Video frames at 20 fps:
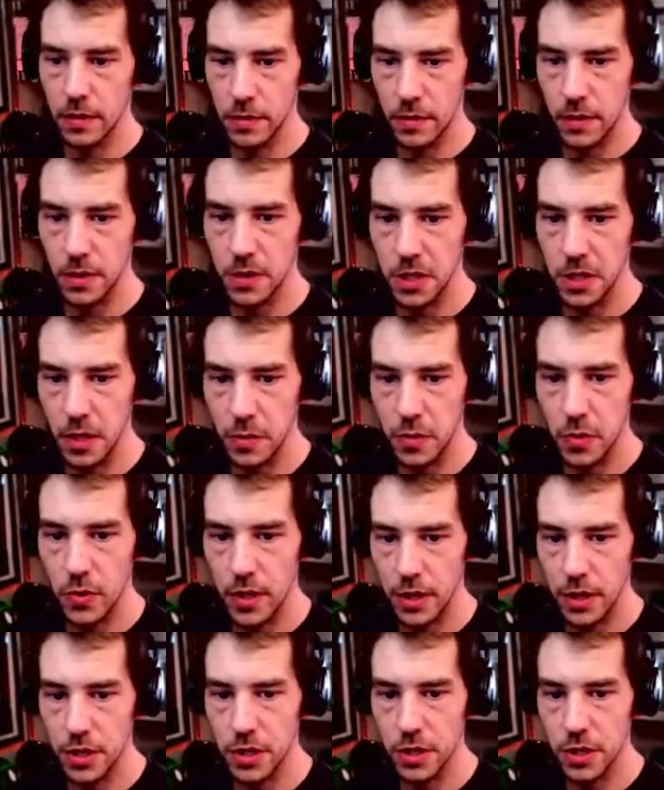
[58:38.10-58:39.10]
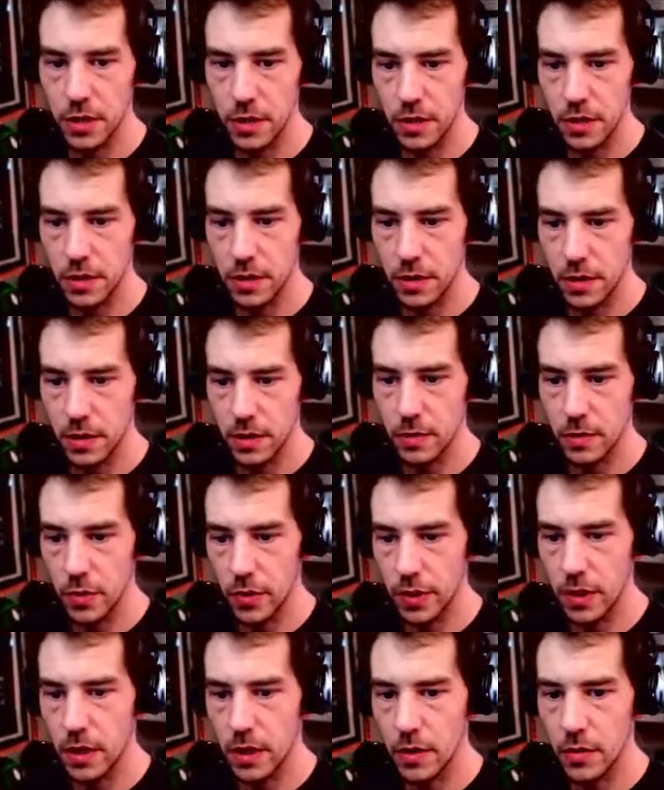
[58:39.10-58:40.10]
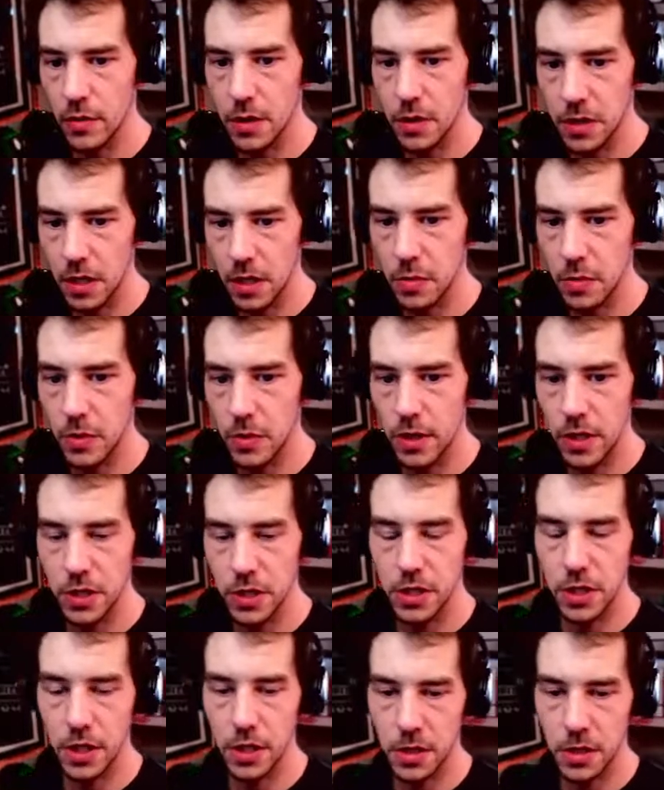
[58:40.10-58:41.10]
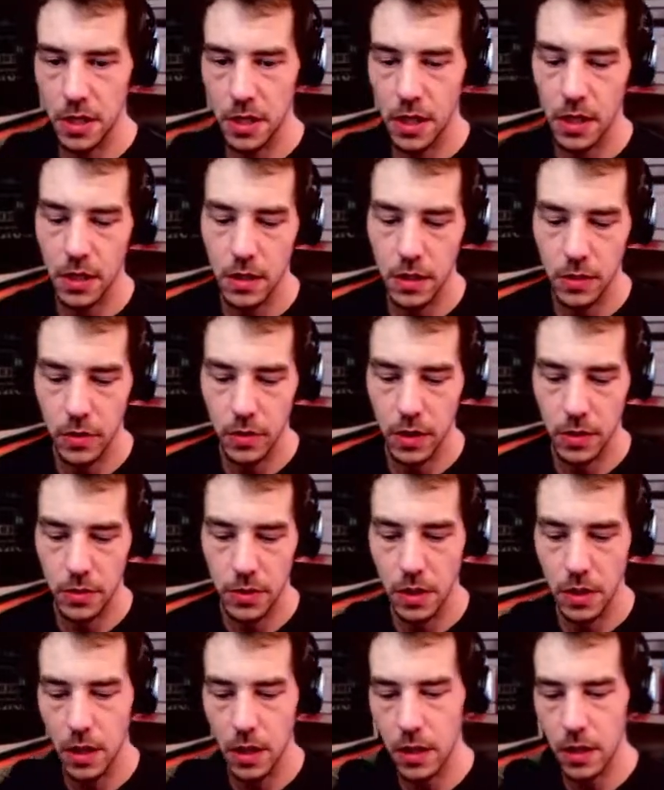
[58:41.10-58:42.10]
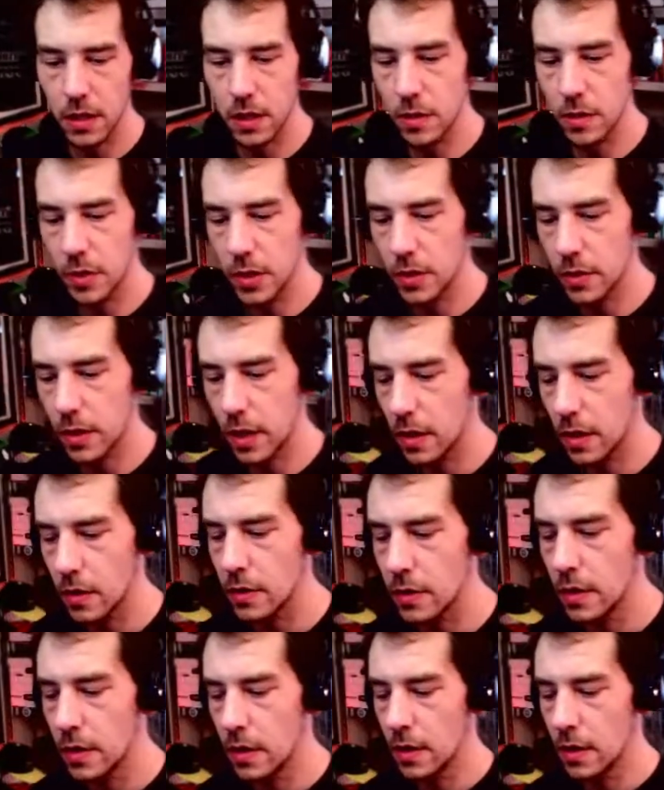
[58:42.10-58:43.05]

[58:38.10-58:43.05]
the separation. You're pointing out the separation, exactly what I was talking about, how